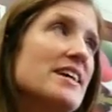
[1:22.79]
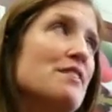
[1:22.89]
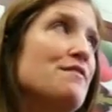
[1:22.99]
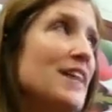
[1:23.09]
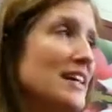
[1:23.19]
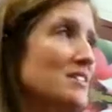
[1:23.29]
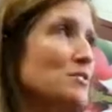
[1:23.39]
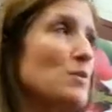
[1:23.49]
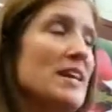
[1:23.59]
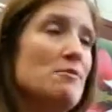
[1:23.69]
affect
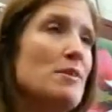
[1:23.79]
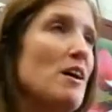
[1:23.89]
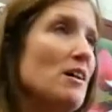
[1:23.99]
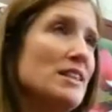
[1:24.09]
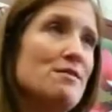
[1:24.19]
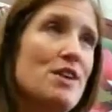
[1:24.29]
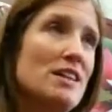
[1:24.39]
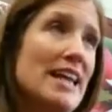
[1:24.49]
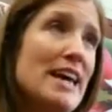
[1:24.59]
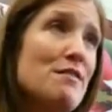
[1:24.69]
the way that we all live
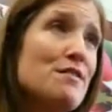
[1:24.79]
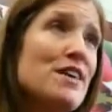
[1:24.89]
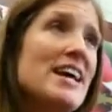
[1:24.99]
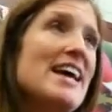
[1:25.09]
our life.